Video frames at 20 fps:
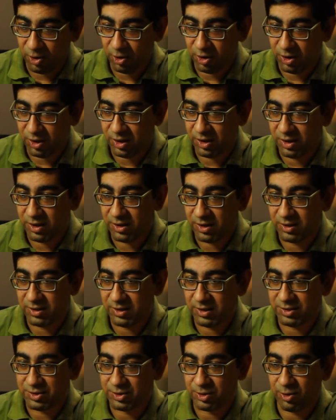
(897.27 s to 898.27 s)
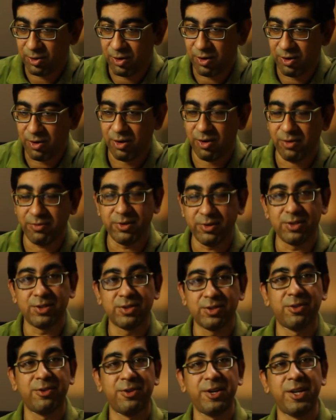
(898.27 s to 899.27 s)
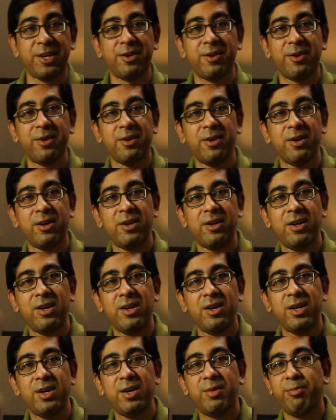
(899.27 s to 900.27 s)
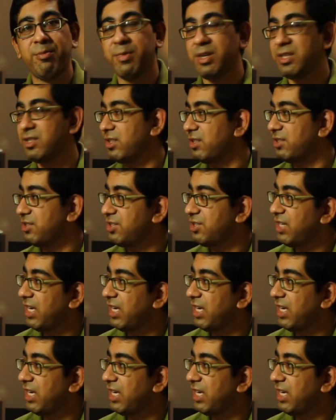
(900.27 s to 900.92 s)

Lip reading: on this corner of the screen, Mr.